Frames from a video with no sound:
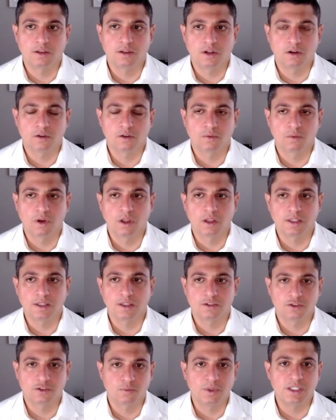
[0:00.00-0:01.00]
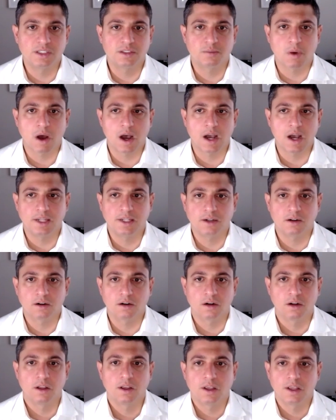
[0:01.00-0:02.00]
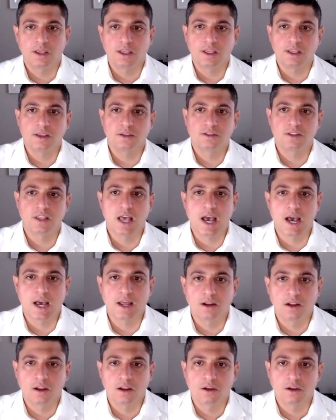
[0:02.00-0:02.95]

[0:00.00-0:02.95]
The sweet spot here is that